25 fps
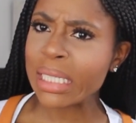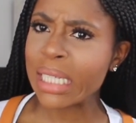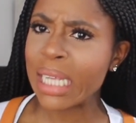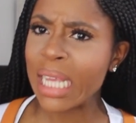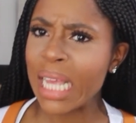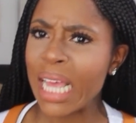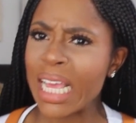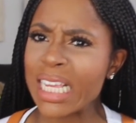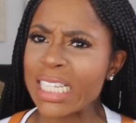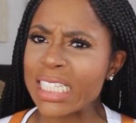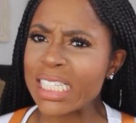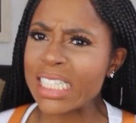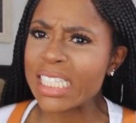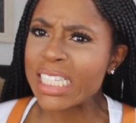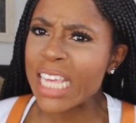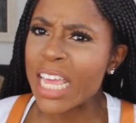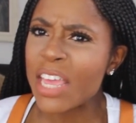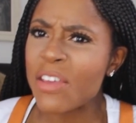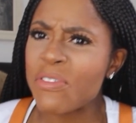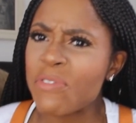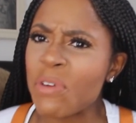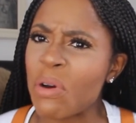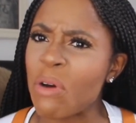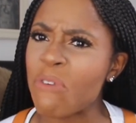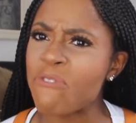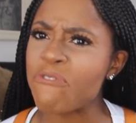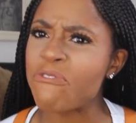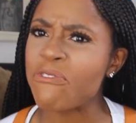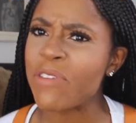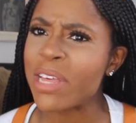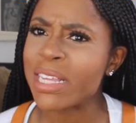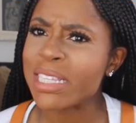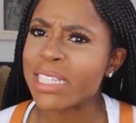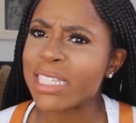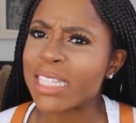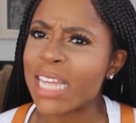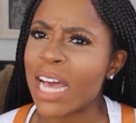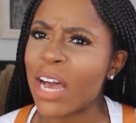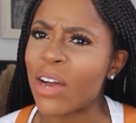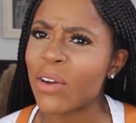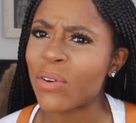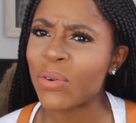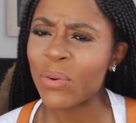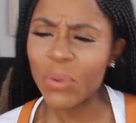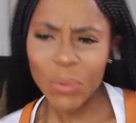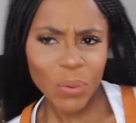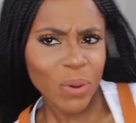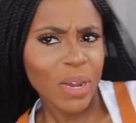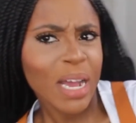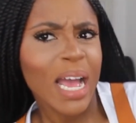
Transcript: back, show you from first start.